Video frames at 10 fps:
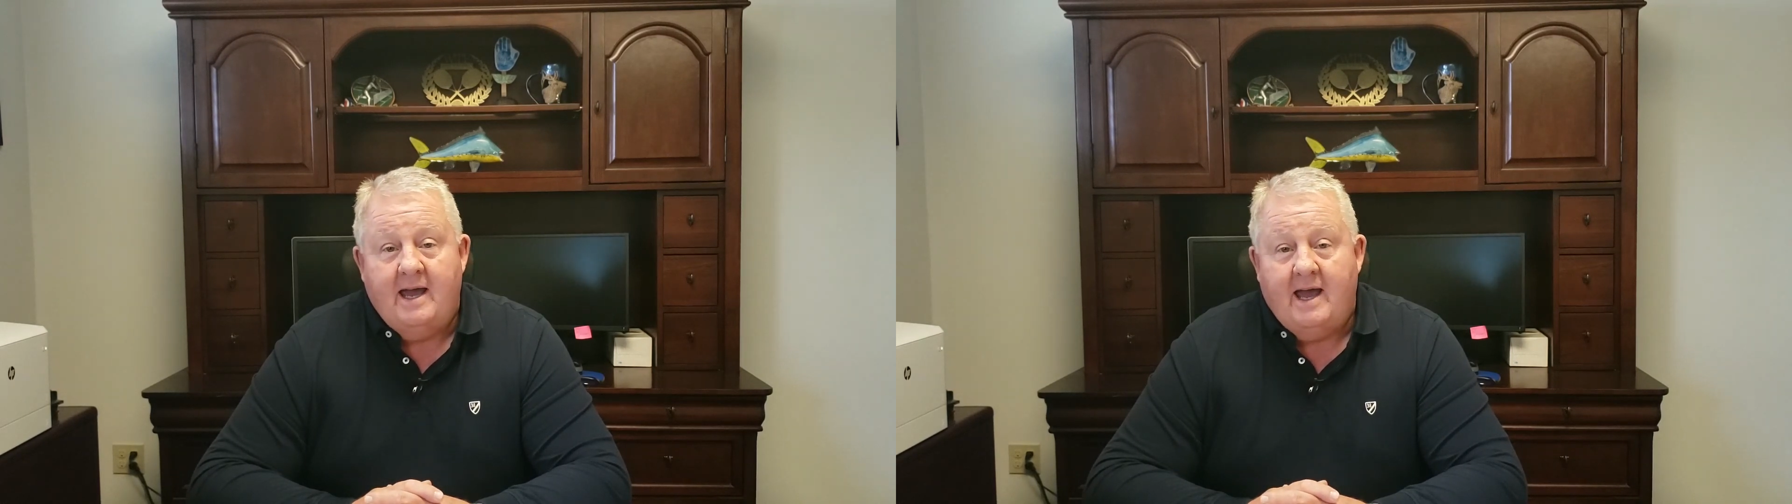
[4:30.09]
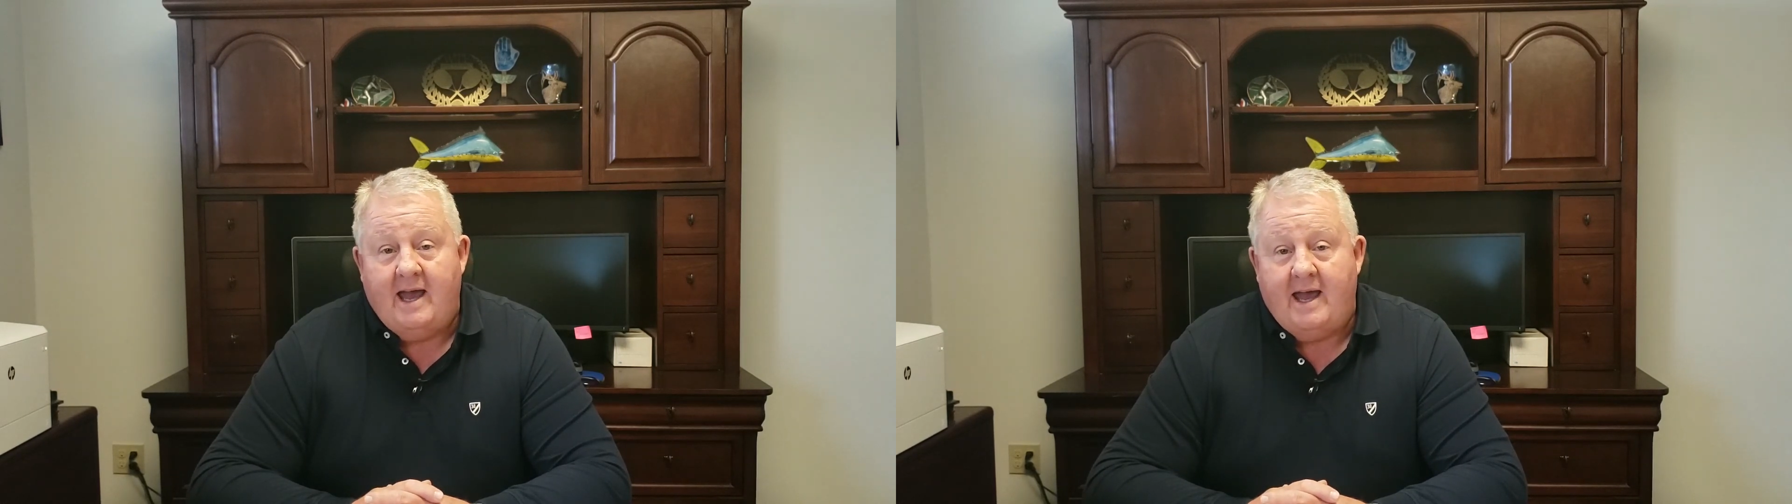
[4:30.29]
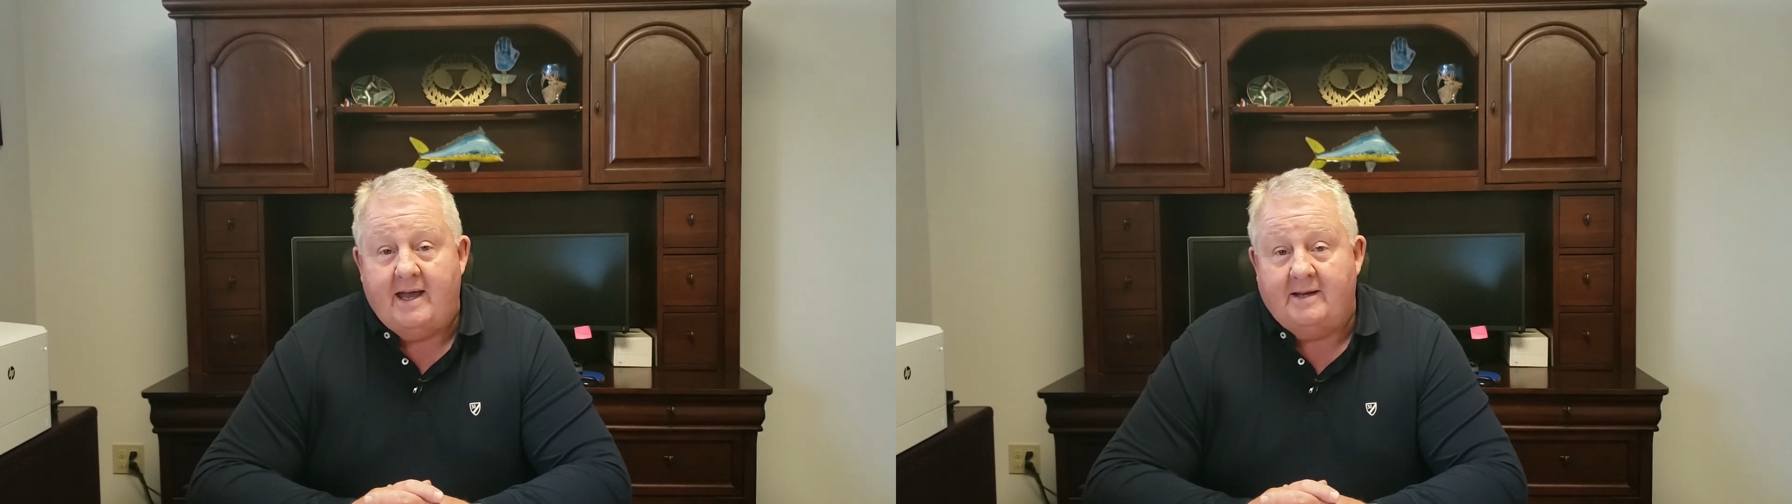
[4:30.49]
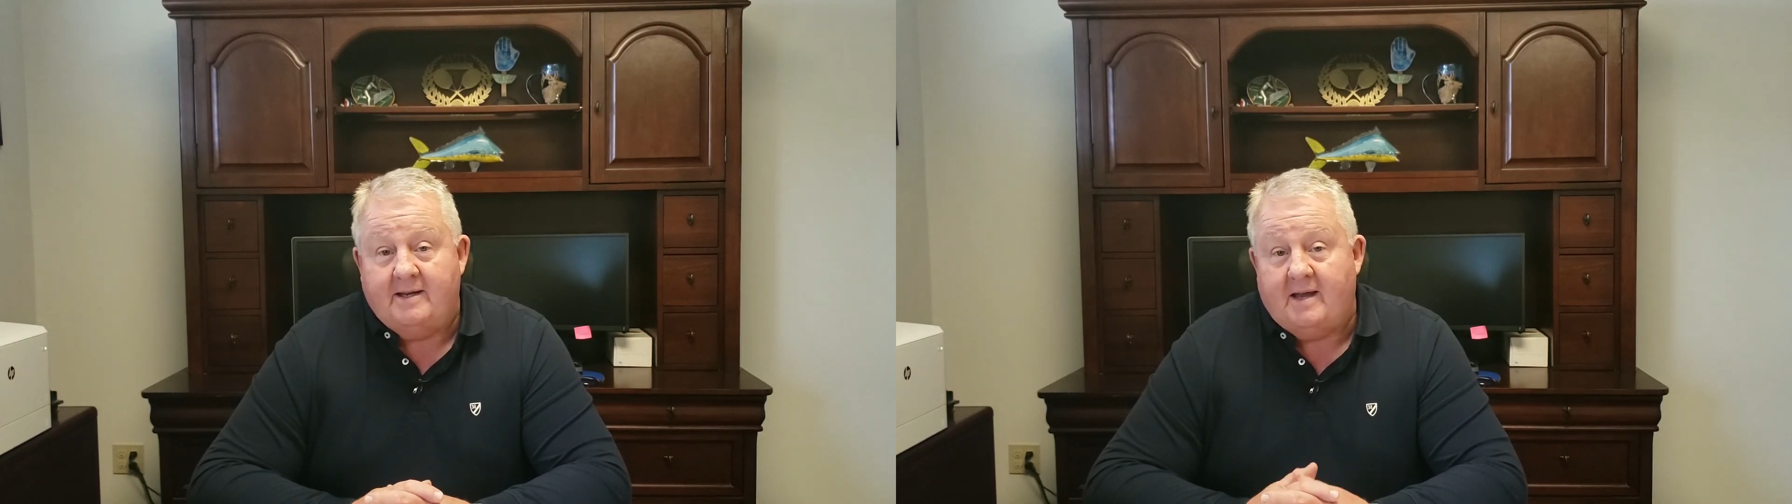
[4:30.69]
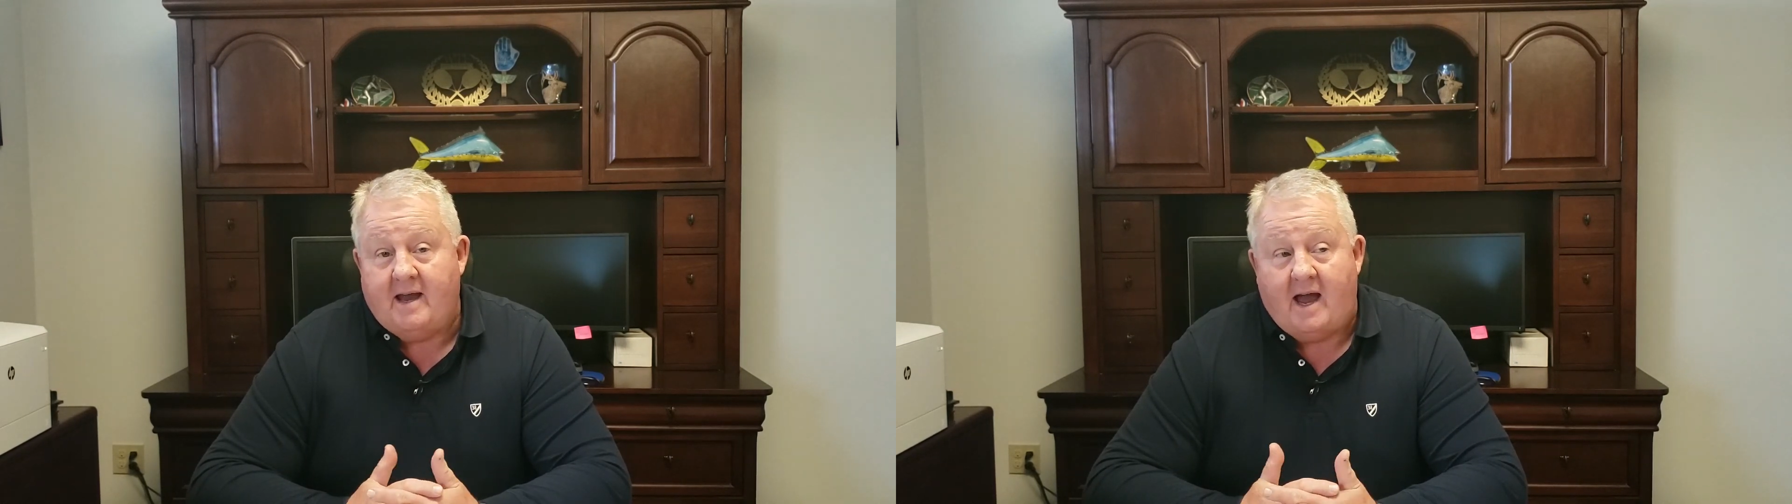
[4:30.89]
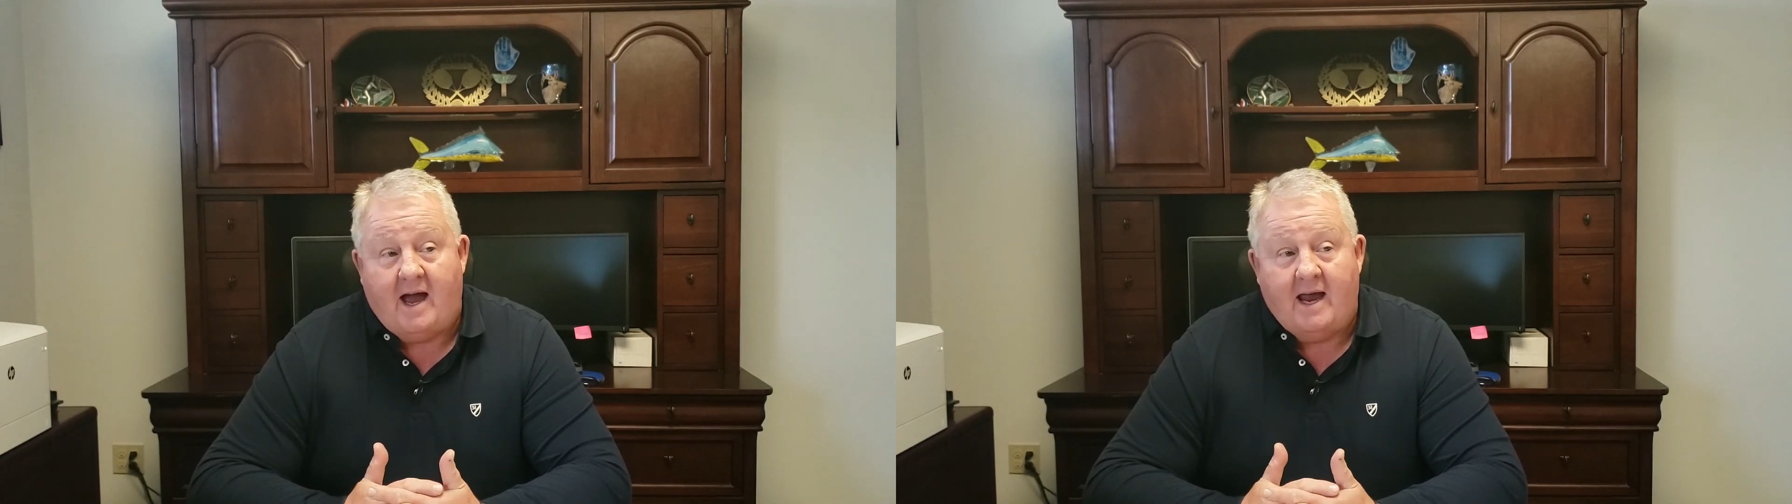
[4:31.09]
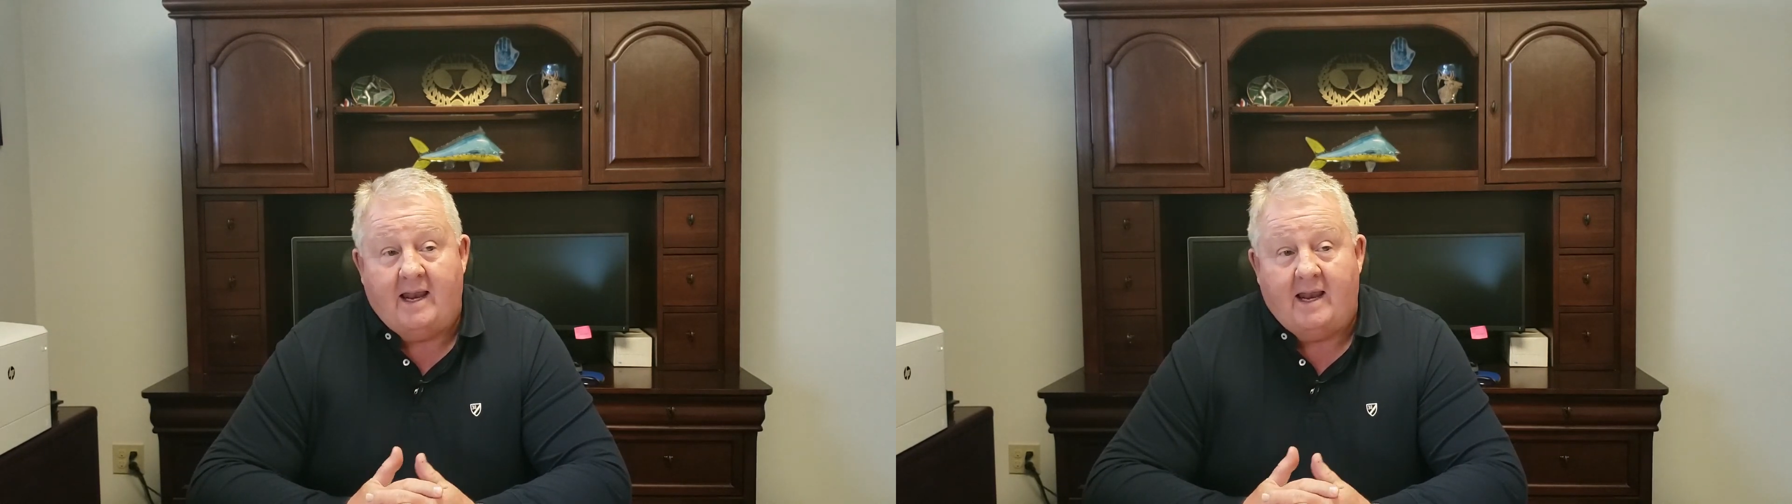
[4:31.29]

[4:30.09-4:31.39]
And I